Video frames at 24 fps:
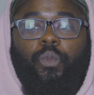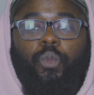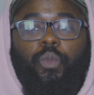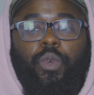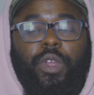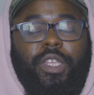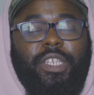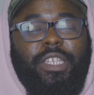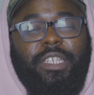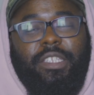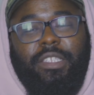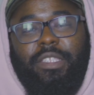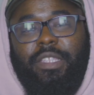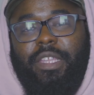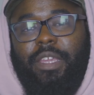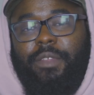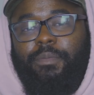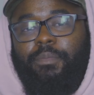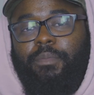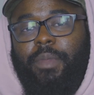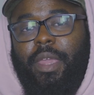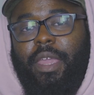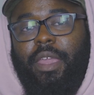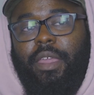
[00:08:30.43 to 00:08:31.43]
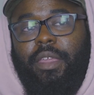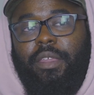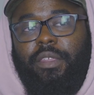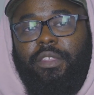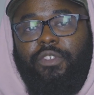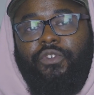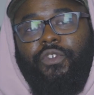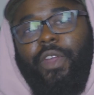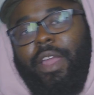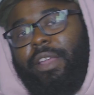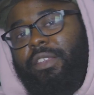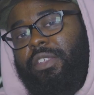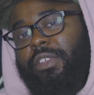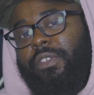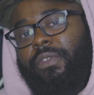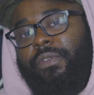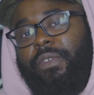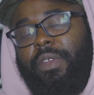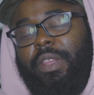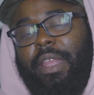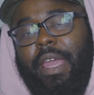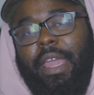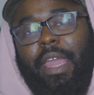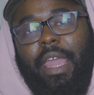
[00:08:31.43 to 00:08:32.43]
Which has then made directors
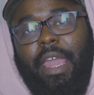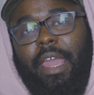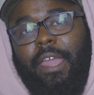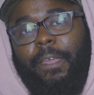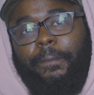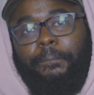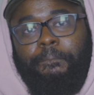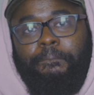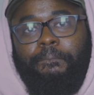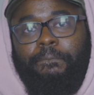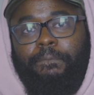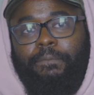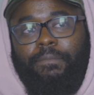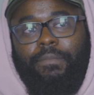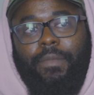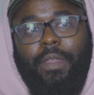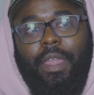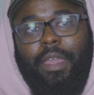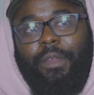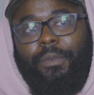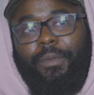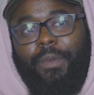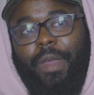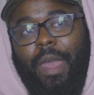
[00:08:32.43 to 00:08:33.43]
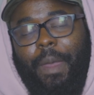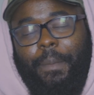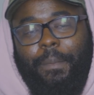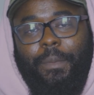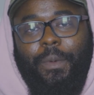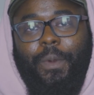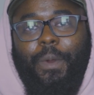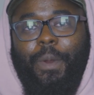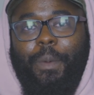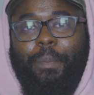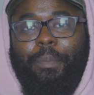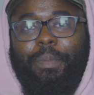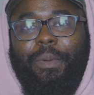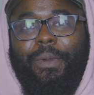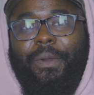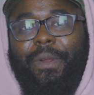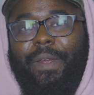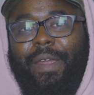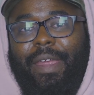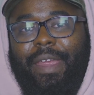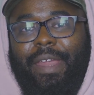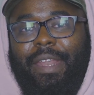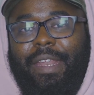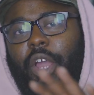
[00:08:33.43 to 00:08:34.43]
feel like, hey, I'm more
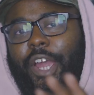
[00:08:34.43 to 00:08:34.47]
important.